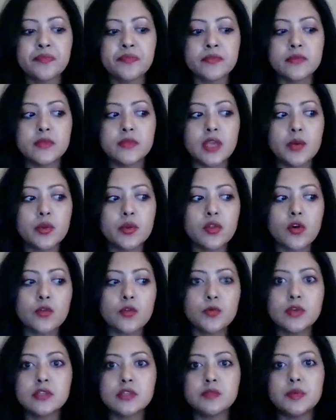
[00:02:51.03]
there will
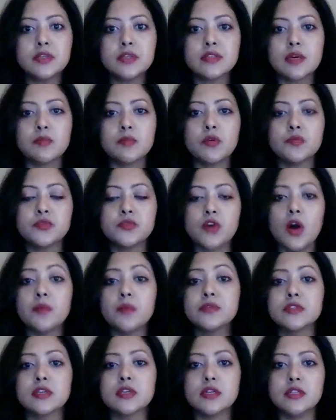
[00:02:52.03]
always be some
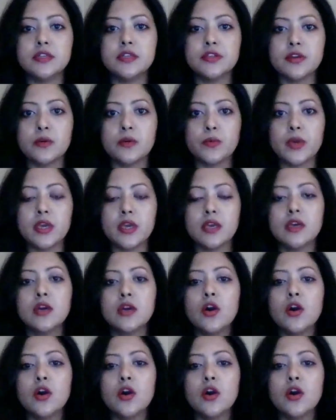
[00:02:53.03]
obstacle in your way,